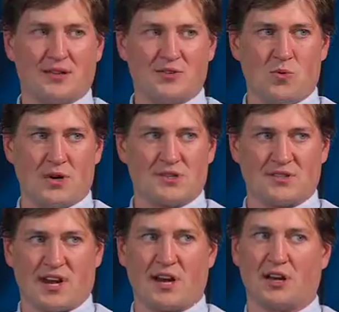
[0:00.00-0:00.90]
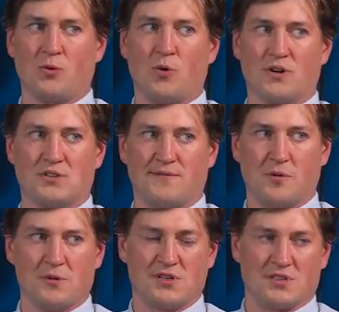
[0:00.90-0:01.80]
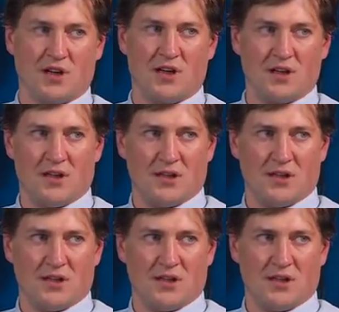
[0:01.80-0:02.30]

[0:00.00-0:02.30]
I'll do worst, because I got a good worst if you want me to stall.